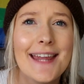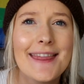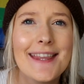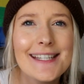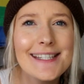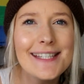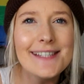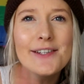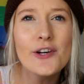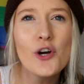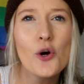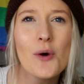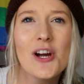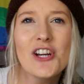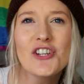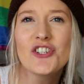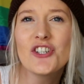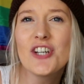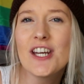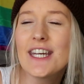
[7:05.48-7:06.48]
And this is a
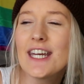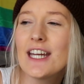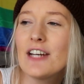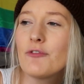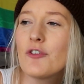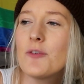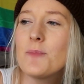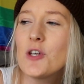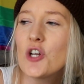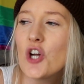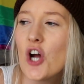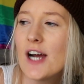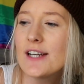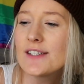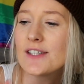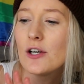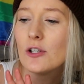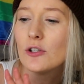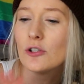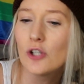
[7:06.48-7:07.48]
question I get from you
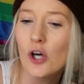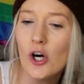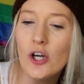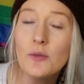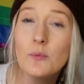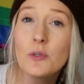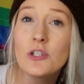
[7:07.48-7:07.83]
guys a lot,